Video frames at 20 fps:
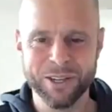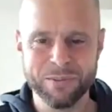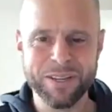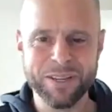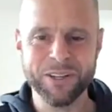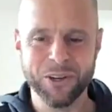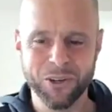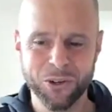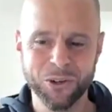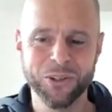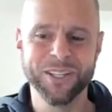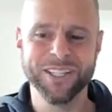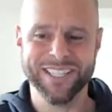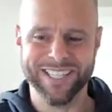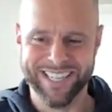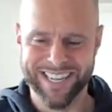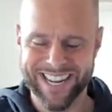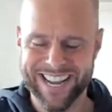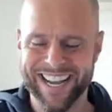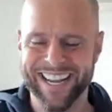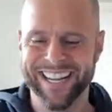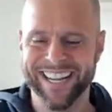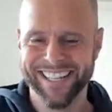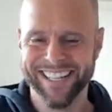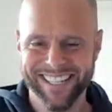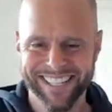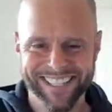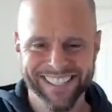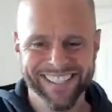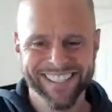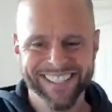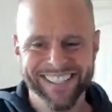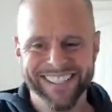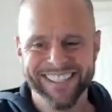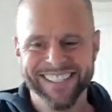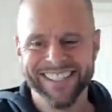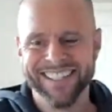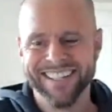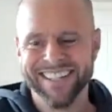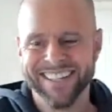be the ghoulist today.
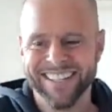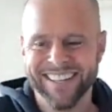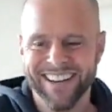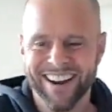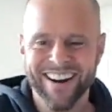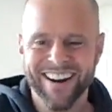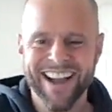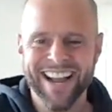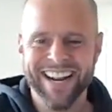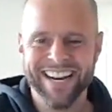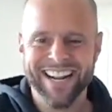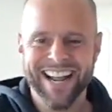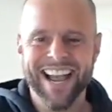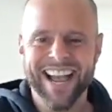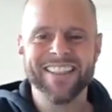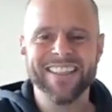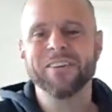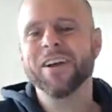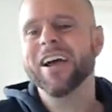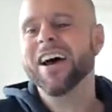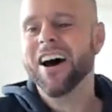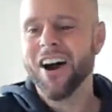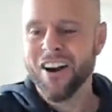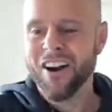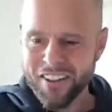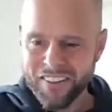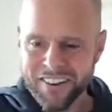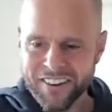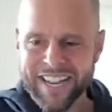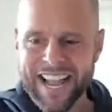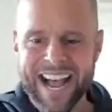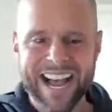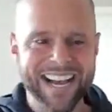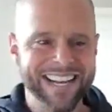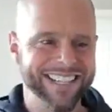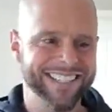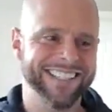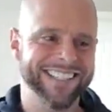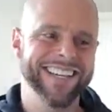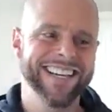All right, and then our other
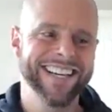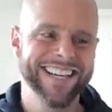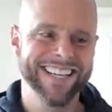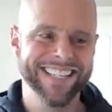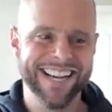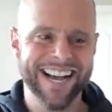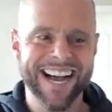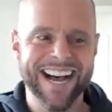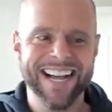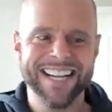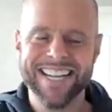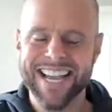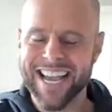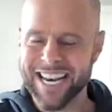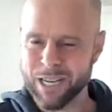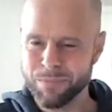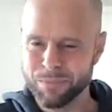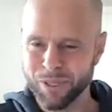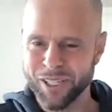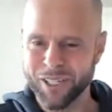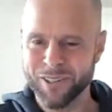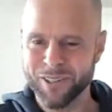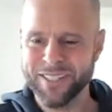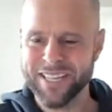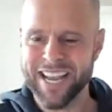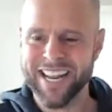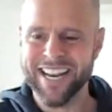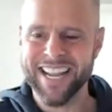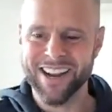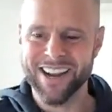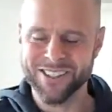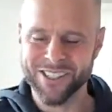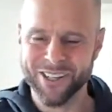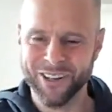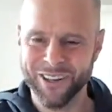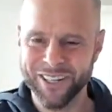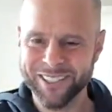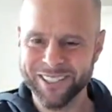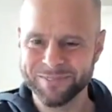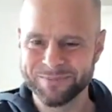guest is Danny Blue. Danny, how's it going?